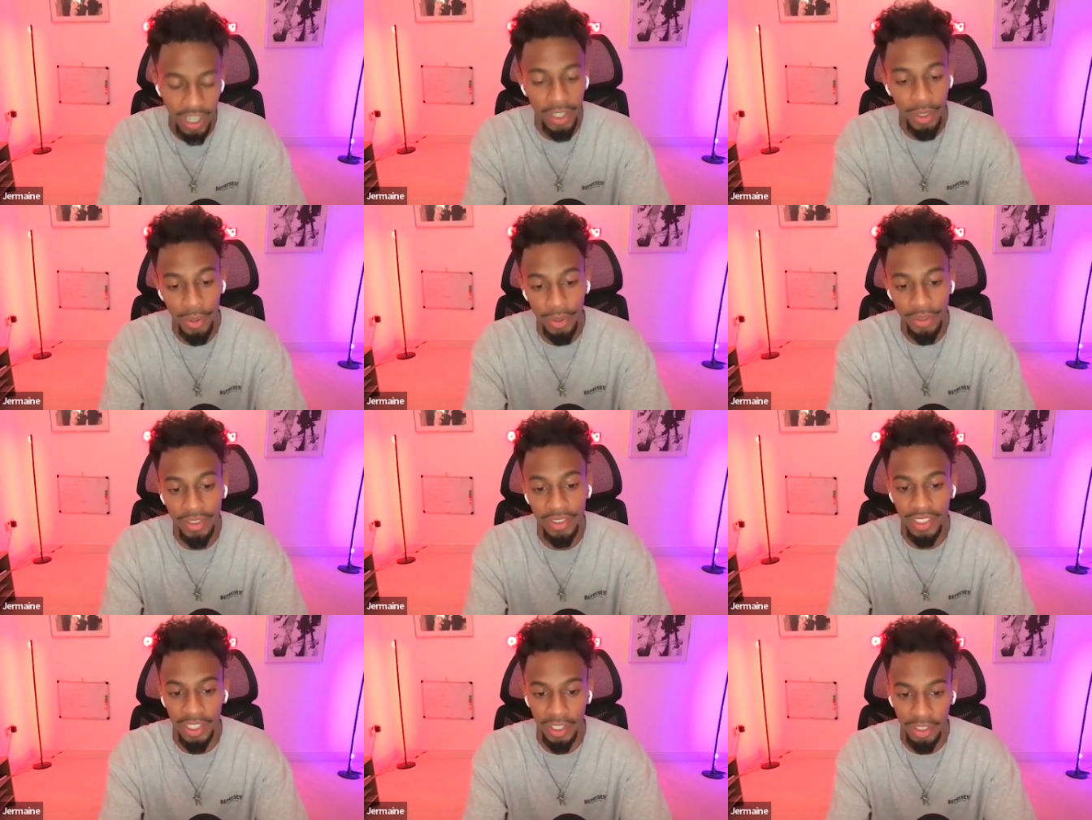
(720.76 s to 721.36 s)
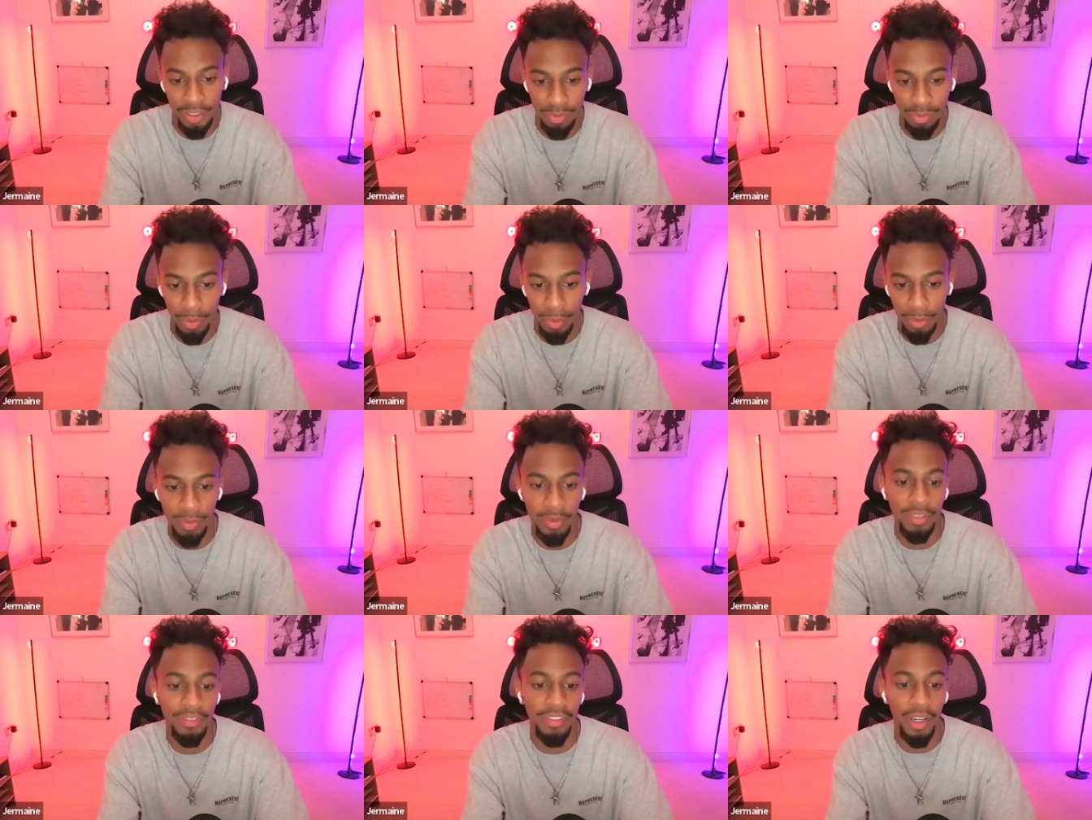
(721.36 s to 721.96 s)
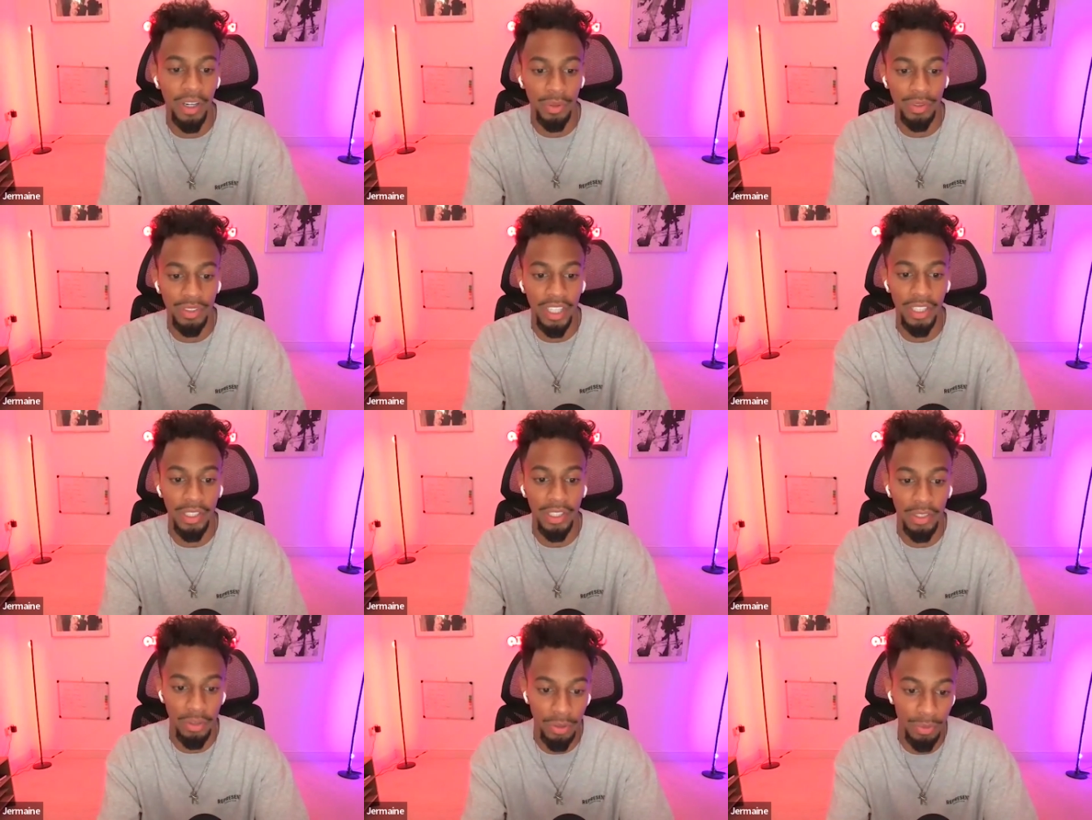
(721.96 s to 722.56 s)
I know it's a sales problem. If I was
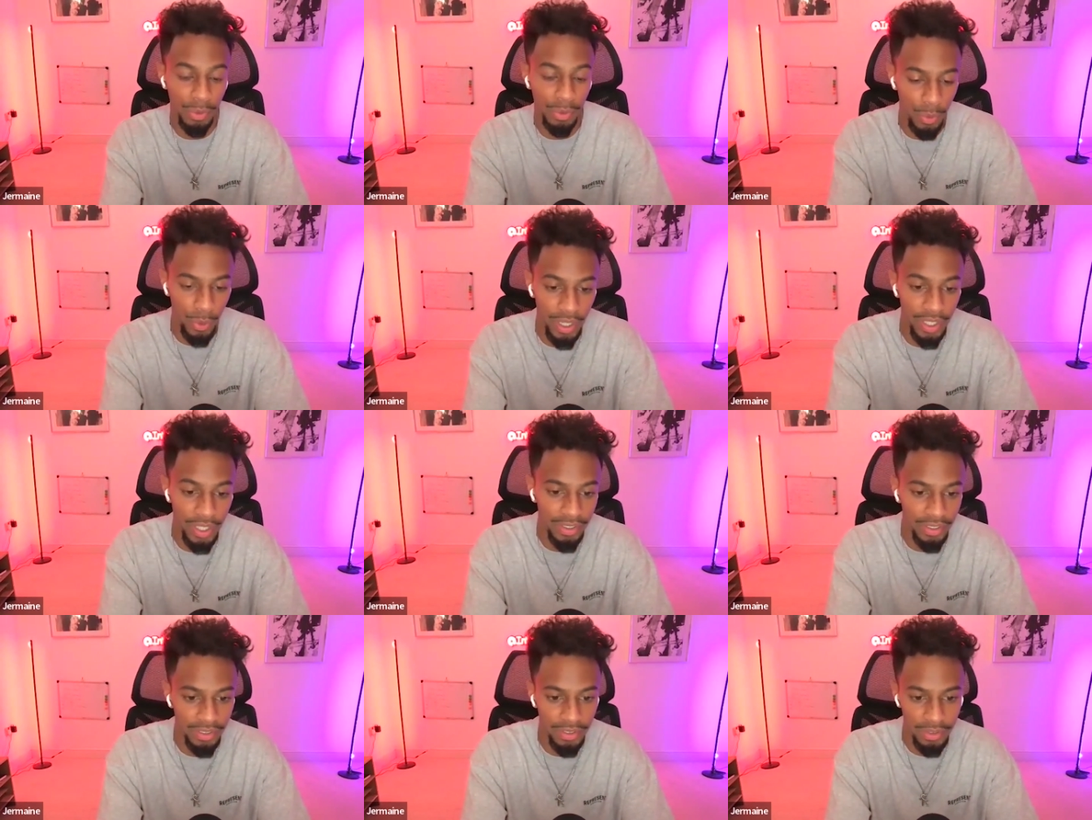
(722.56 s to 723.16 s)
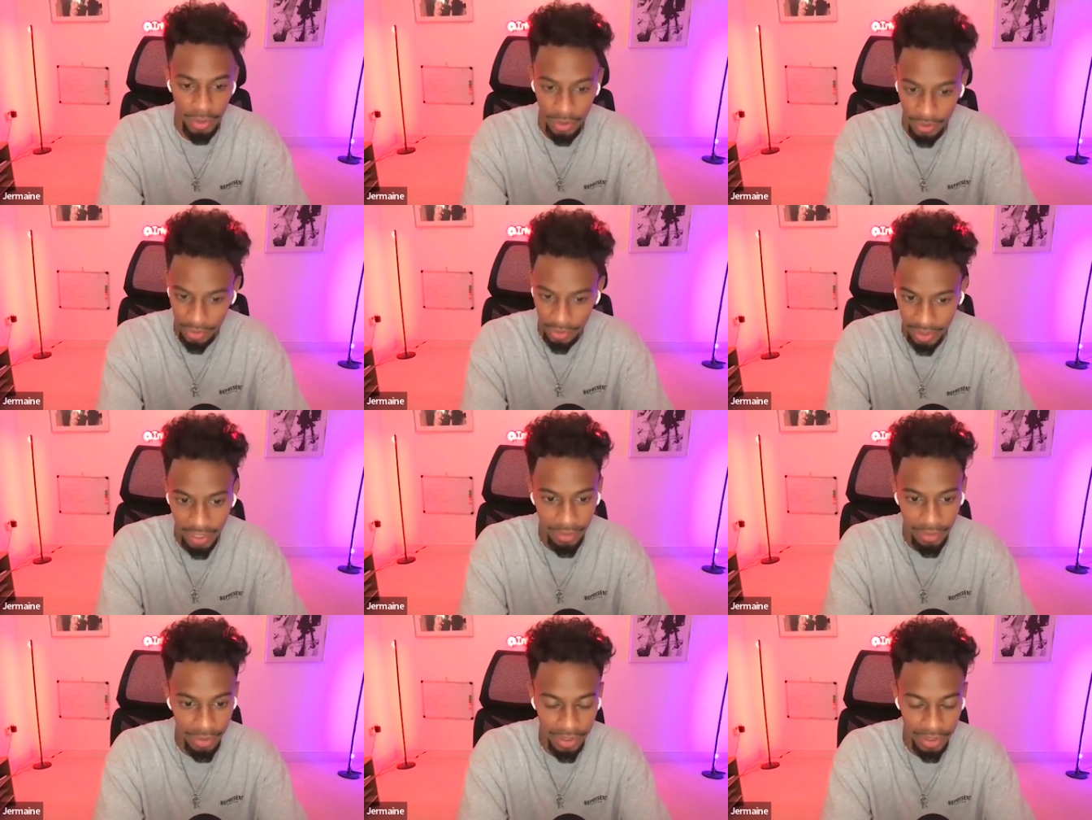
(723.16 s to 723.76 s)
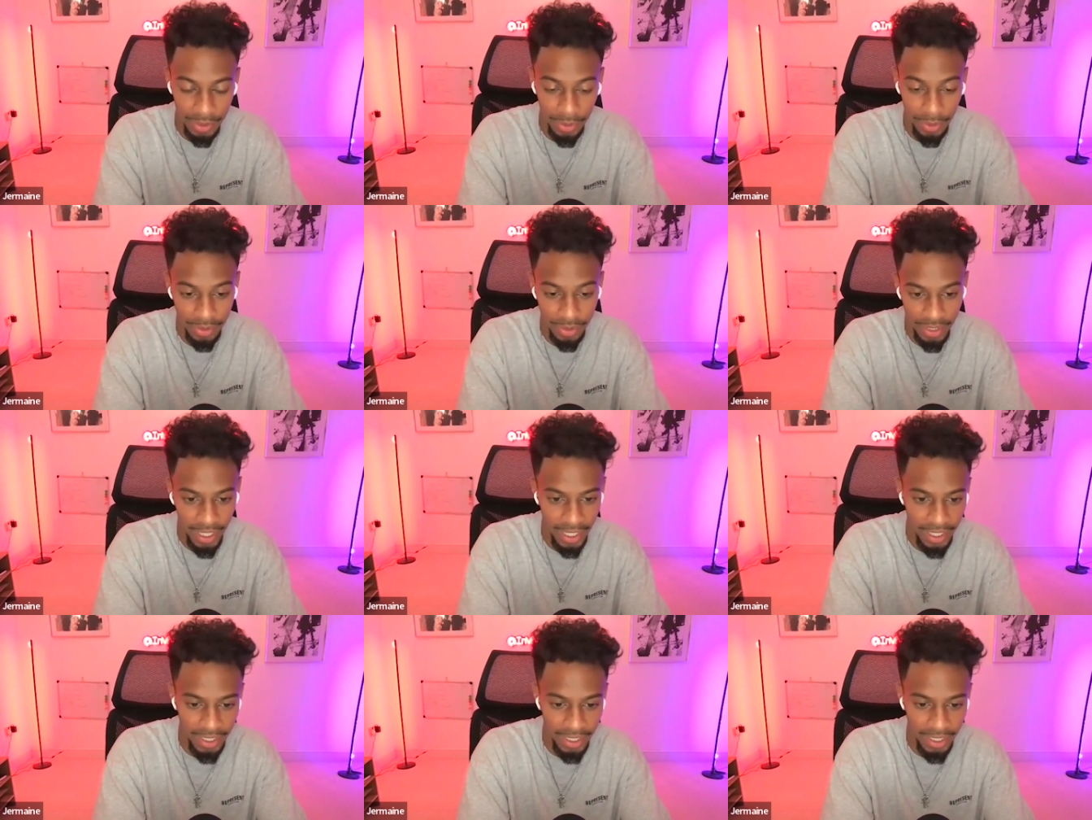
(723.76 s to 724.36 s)
getting loom requests constantly every single
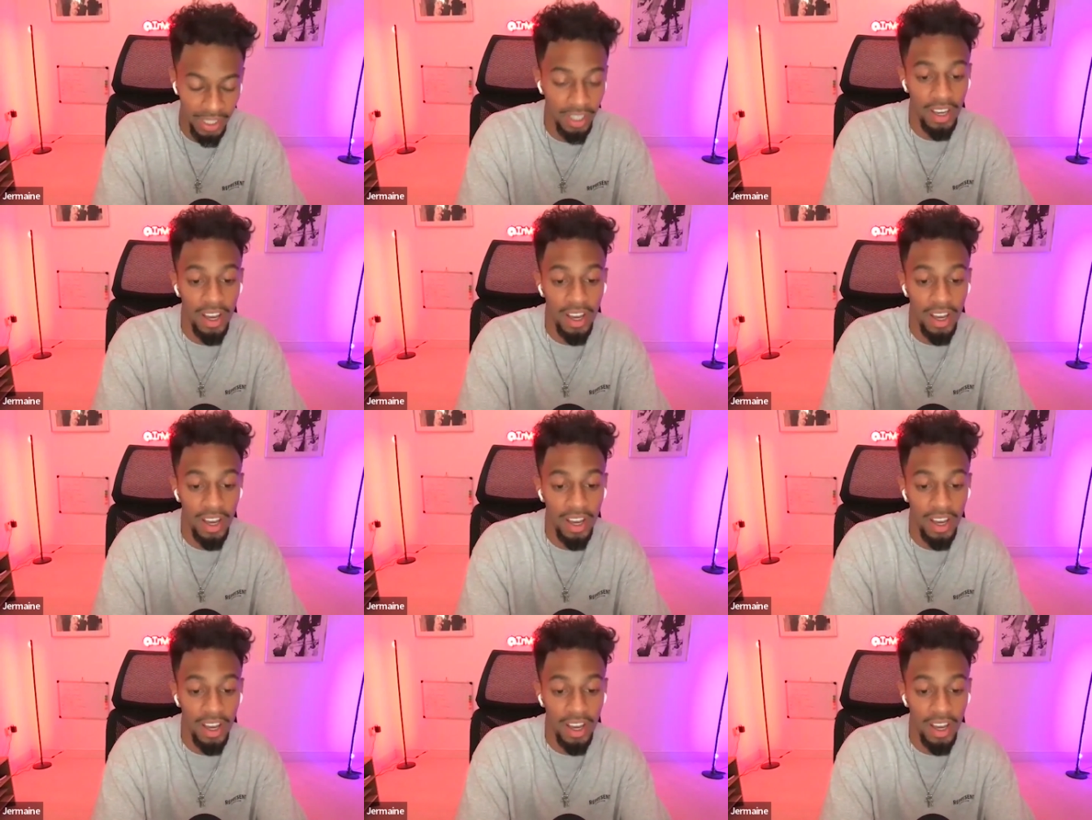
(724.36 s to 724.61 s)
day,